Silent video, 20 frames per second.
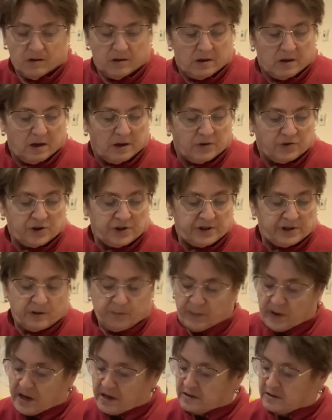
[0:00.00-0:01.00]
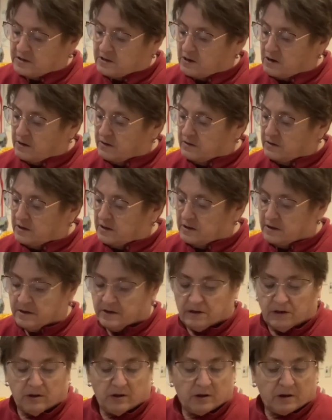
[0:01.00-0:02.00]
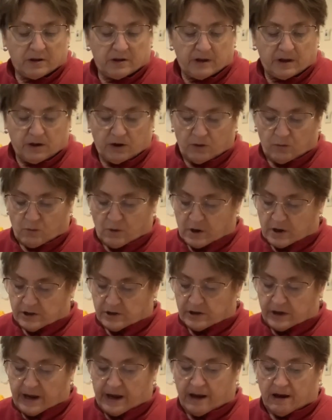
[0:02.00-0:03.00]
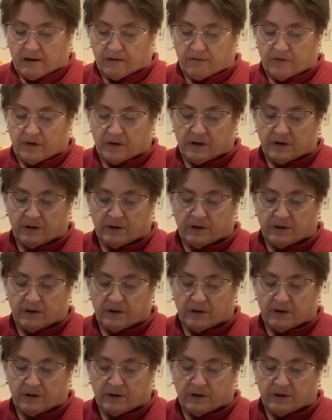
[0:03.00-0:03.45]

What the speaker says: It just depends on the look that you want to have.